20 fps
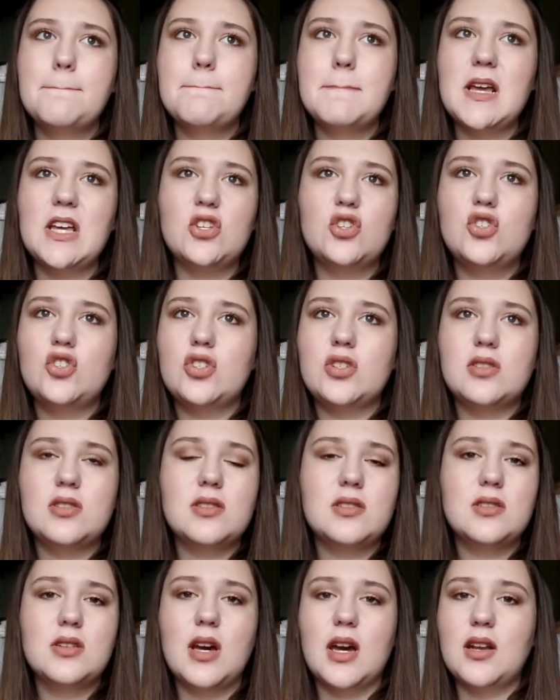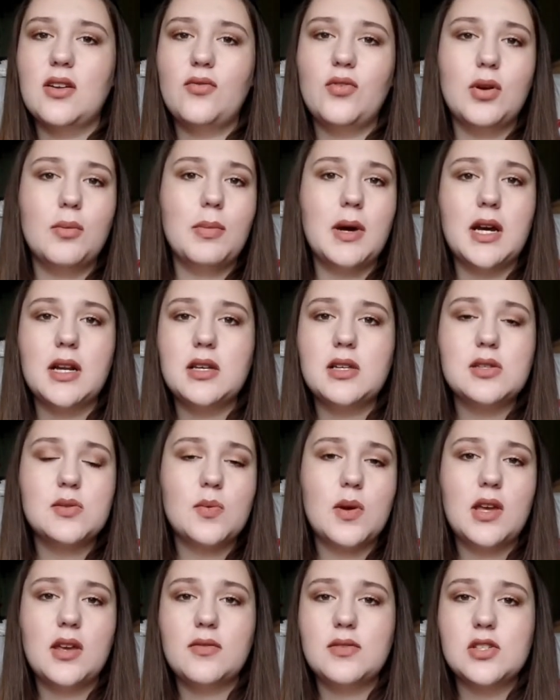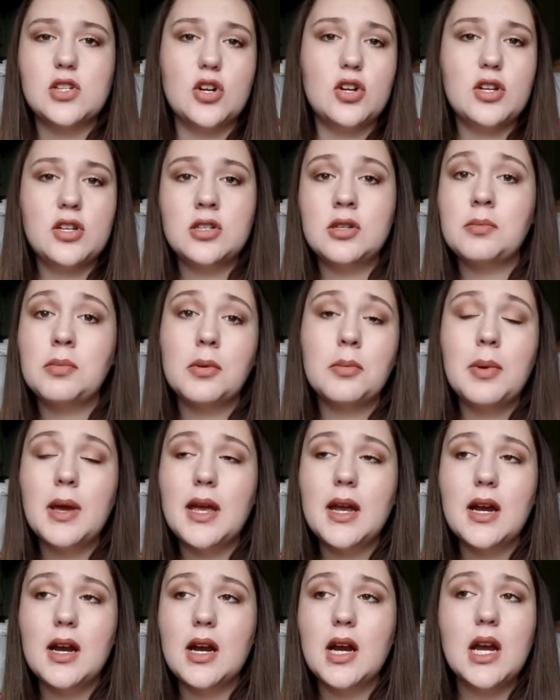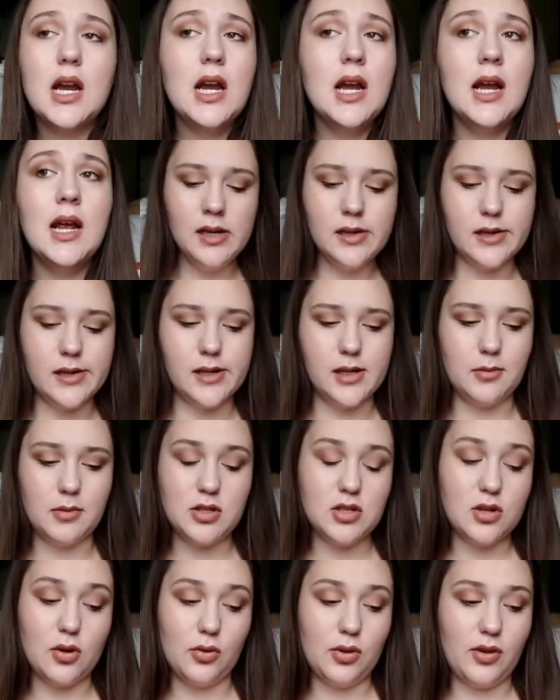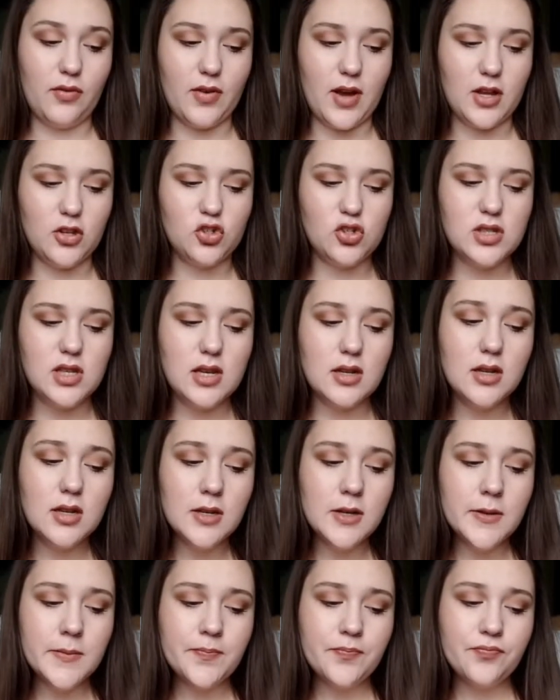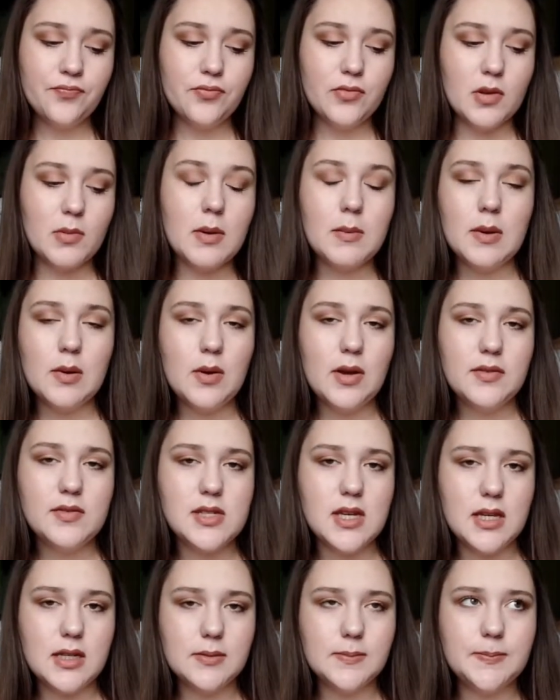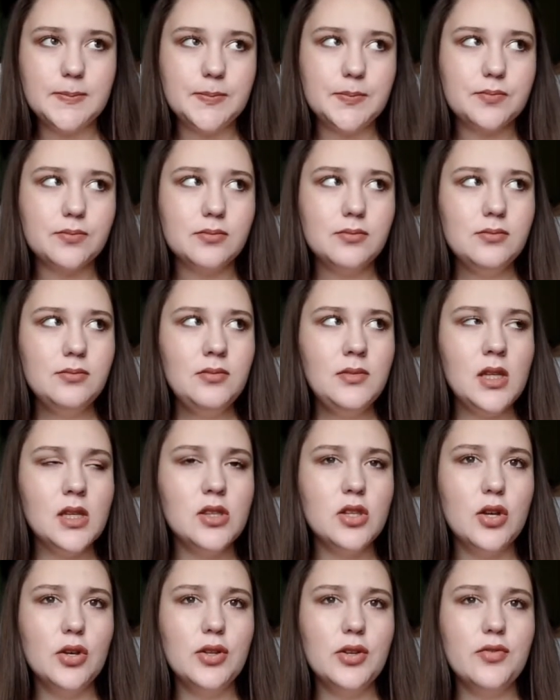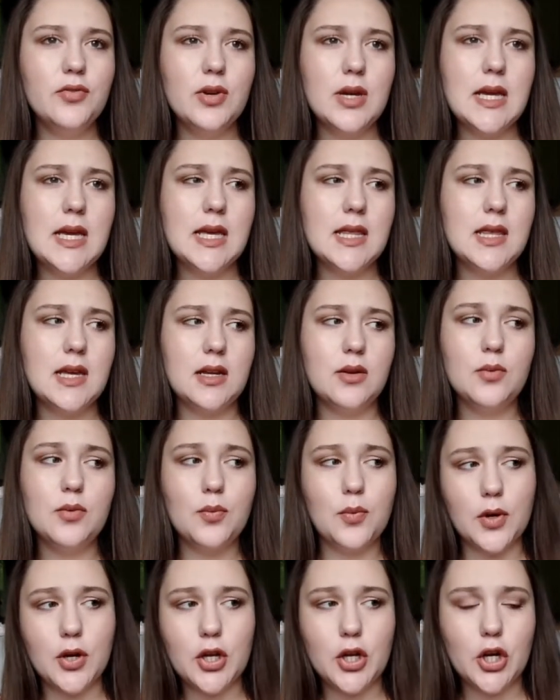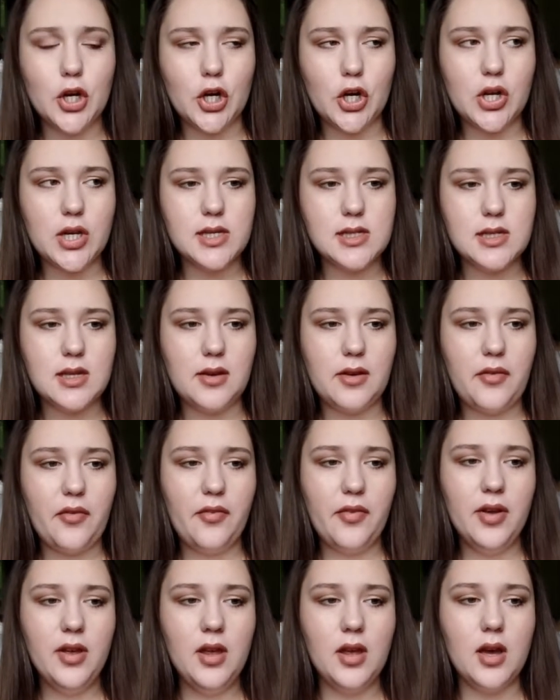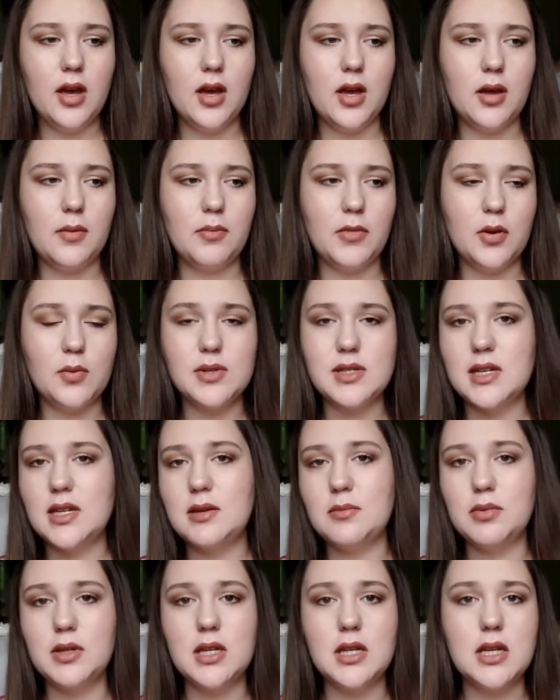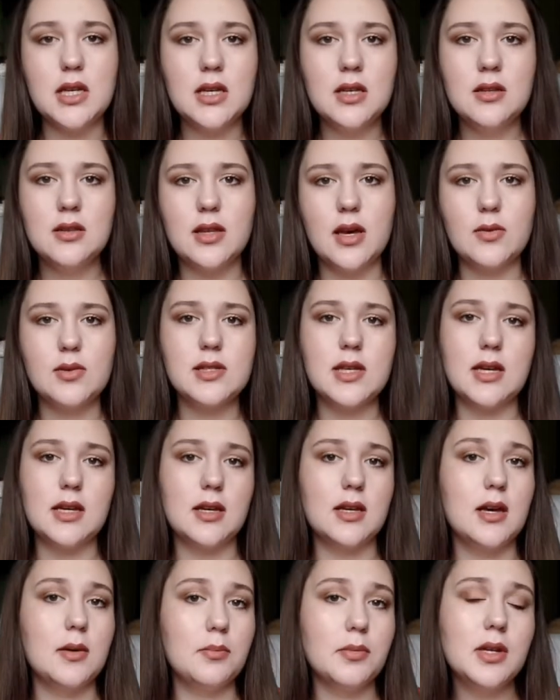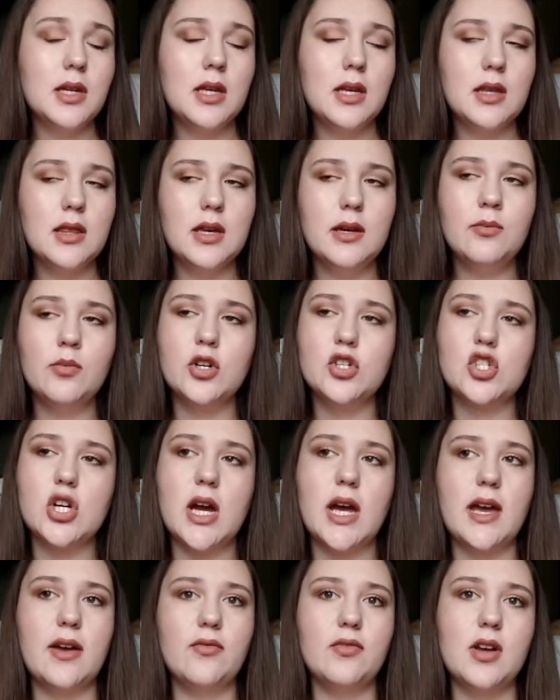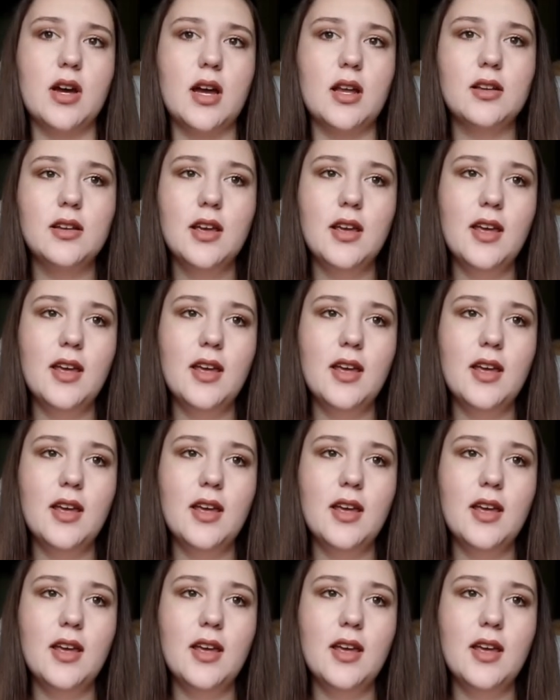It's just kind of your body's way of starting to prepare. It's totally fine. She said, my midwife said, the only way that it would worry her is if there was any bleeding that was like accompanying them, which I have not